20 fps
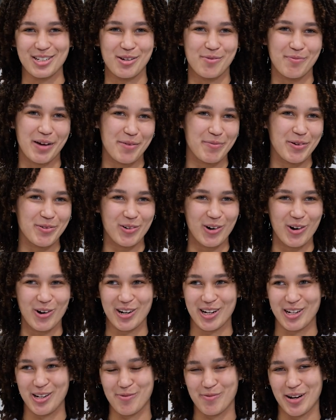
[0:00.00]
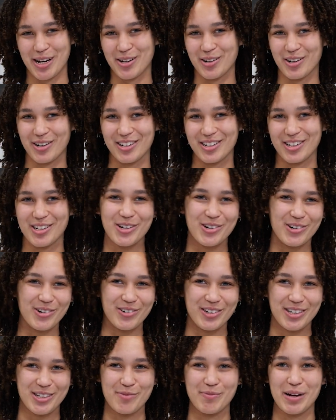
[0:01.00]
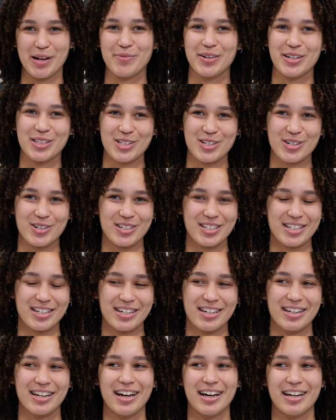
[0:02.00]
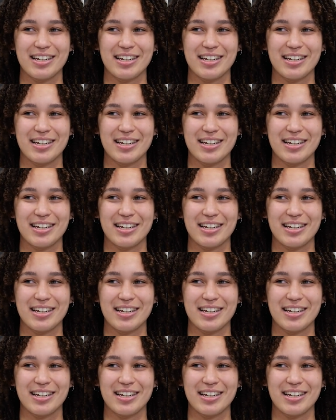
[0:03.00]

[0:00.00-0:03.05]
and you might be wrong and you might not know and you might be uncertain,